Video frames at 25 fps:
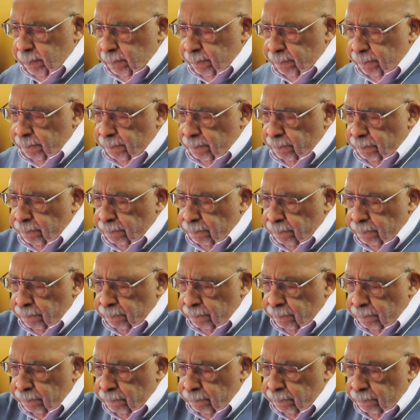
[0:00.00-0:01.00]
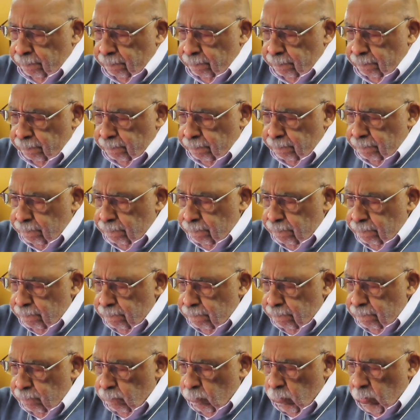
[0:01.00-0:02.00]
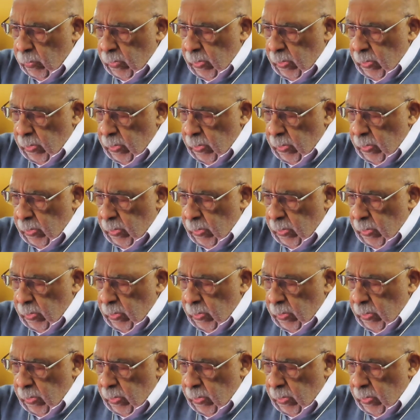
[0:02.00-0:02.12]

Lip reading: (no one is talking)